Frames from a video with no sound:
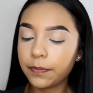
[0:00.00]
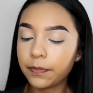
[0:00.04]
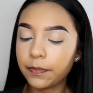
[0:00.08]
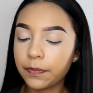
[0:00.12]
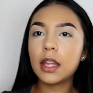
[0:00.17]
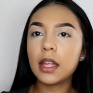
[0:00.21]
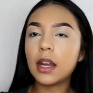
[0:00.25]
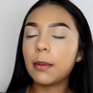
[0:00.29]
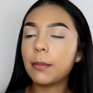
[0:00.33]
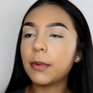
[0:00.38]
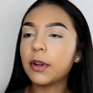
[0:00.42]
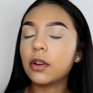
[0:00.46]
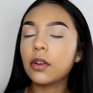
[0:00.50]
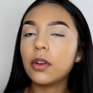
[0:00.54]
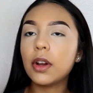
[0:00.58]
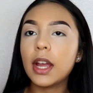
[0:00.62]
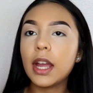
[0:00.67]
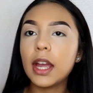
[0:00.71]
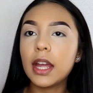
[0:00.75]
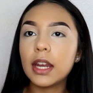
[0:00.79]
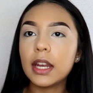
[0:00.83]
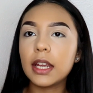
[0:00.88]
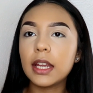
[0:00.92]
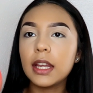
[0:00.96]
and then I'm gonna go
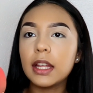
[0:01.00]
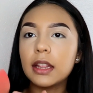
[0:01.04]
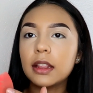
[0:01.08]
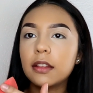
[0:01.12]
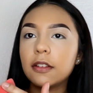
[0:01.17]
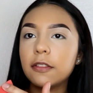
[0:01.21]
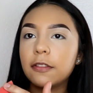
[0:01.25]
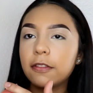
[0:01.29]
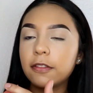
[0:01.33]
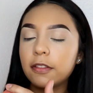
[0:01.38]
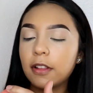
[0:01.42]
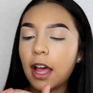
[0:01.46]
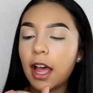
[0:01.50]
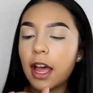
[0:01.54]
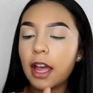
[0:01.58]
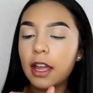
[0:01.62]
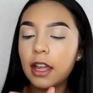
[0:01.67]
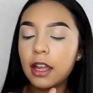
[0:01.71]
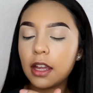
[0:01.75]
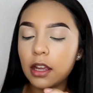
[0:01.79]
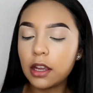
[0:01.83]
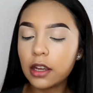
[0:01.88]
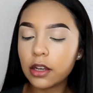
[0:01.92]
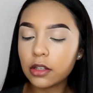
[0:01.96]
ahead and get the
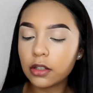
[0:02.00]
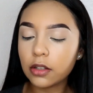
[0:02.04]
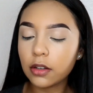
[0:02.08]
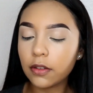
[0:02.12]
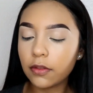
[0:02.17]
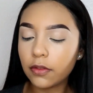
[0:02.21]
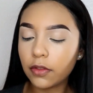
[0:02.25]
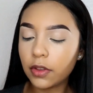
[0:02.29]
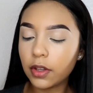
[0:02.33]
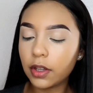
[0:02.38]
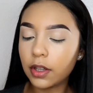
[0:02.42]
flat edge of